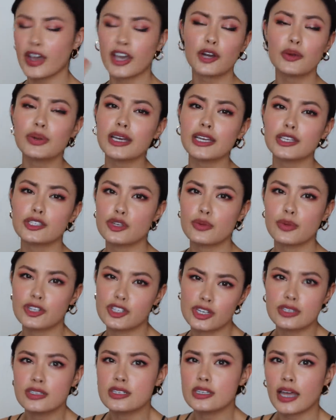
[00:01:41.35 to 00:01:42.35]
I don't wanna get too much
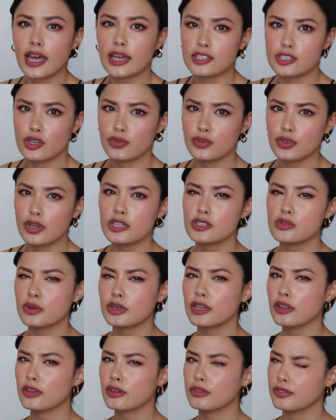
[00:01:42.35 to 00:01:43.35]
into that, so if you guys want
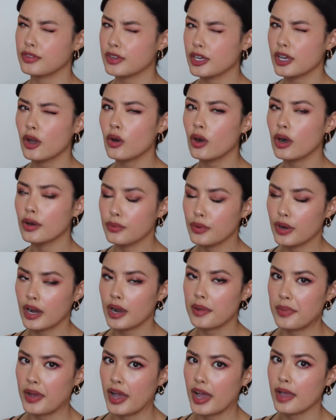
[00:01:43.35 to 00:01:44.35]
another video on where I
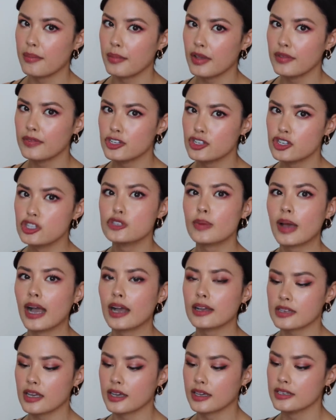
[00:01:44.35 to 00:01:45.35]
buy my vintage
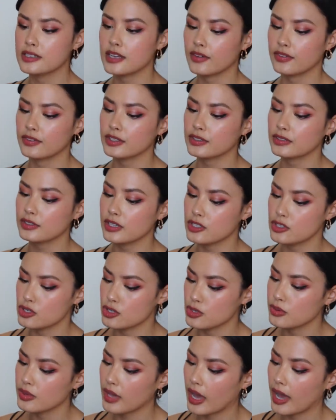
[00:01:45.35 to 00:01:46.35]
bags, I can definitely
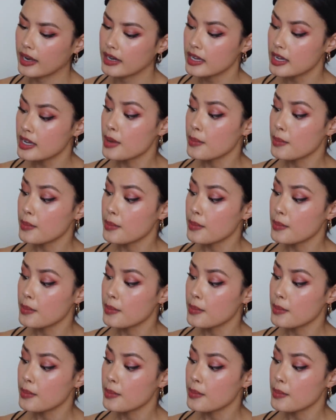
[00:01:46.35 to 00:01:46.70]
do that.